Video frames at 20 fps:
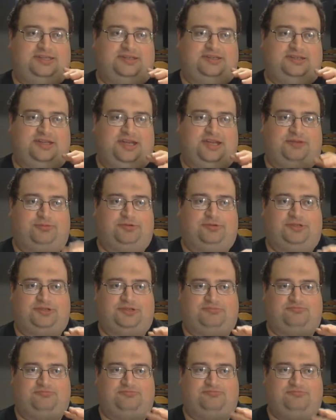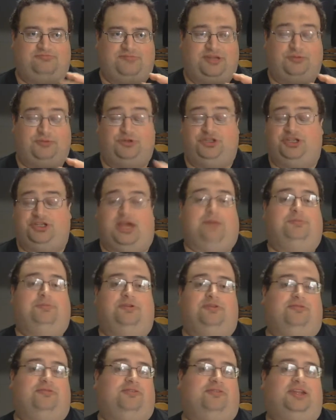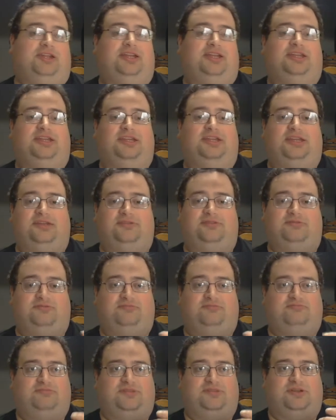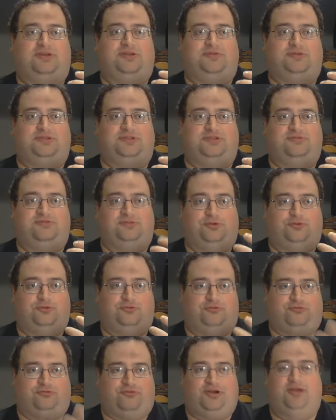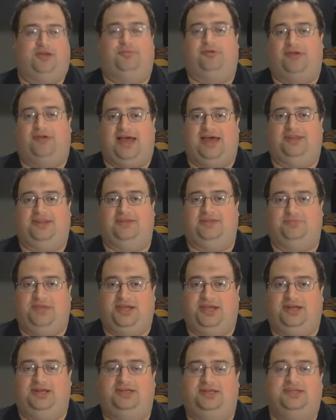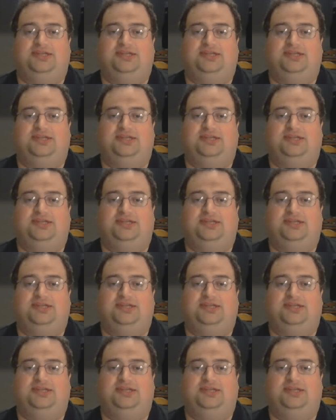It was shot beautifully. It was incredible how they made it.